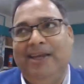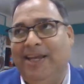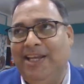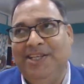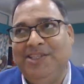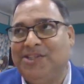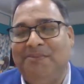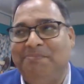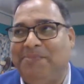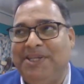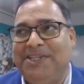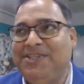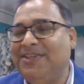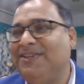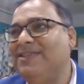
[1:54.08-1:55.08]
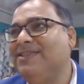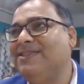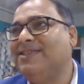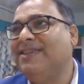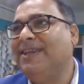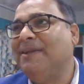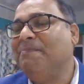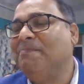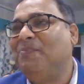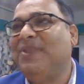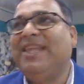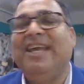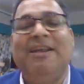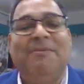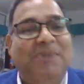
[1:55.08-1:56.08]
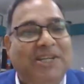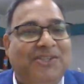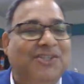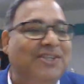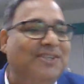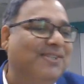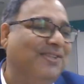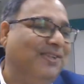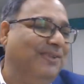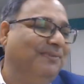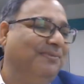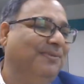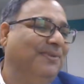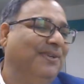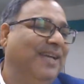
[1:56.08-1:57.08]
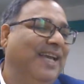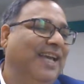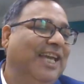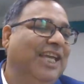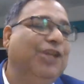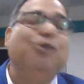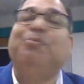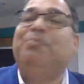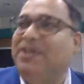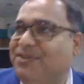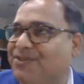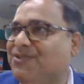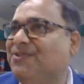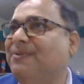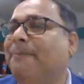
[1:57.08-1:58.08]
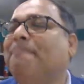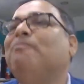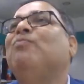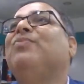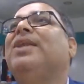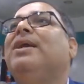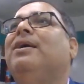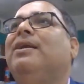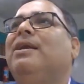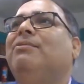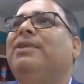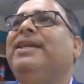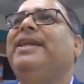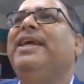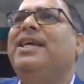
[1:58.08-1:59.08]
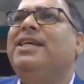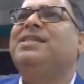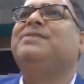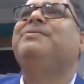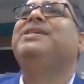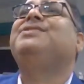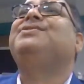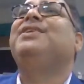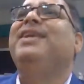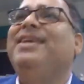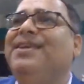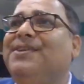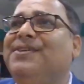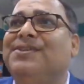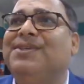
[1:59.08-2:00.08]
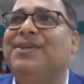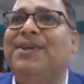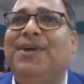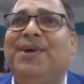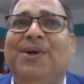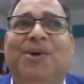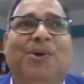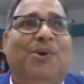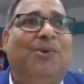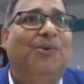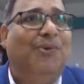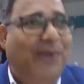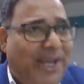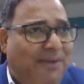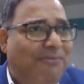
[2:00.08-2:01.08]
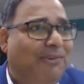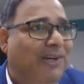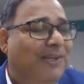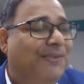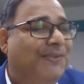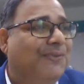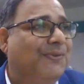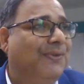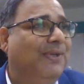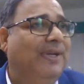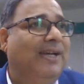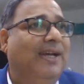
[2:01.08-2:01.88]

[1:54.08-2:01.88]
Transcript: In some pictures, they are pictures of cupids. Now, the next question is, when was